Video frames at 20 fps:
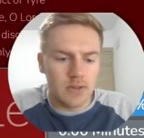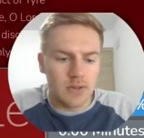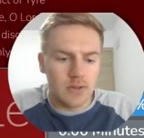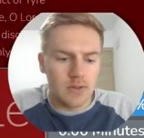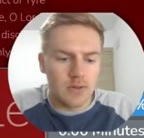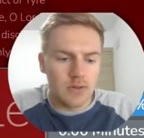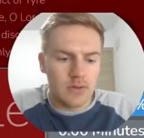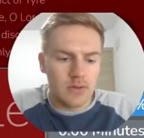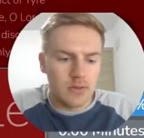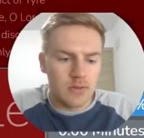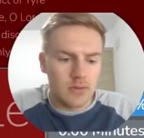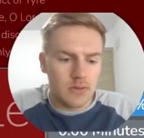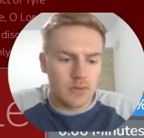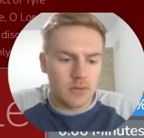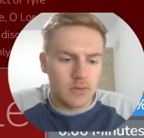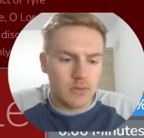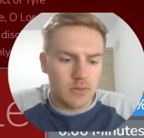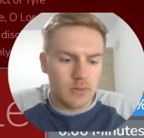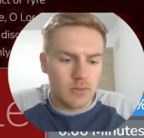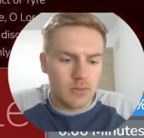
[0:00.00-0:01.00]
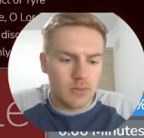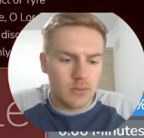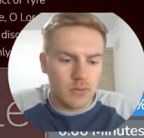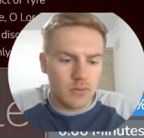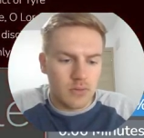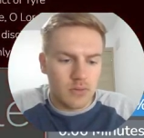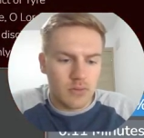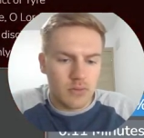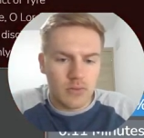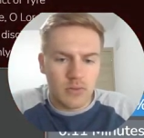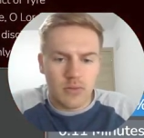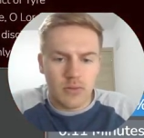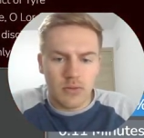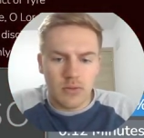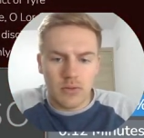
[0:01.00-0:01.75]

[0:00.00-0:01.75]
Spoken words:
(no one is talking)